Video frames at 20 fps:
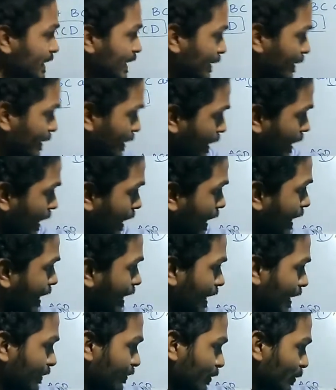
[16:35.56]
See,
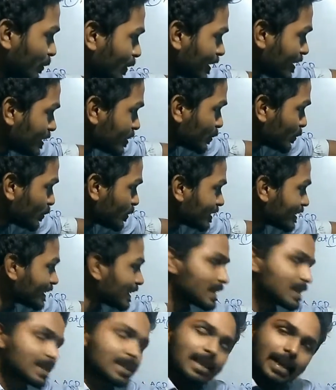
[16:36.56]
if you can choose
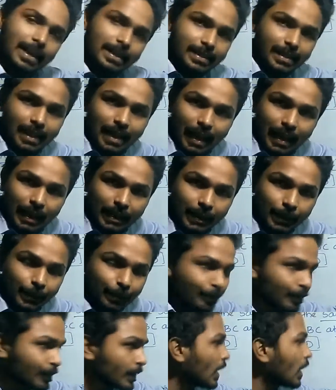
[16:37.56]
this as a
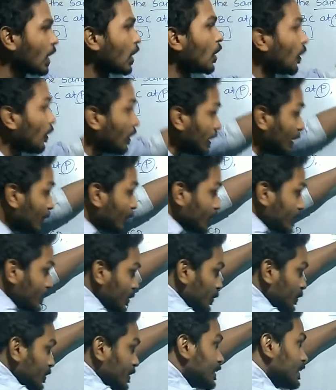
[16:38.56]
line or you
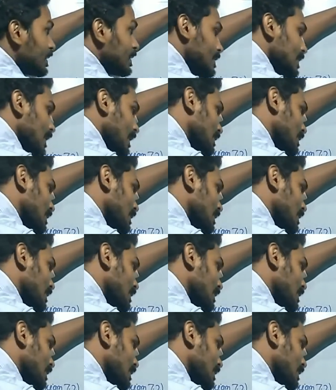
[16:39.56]
can choose this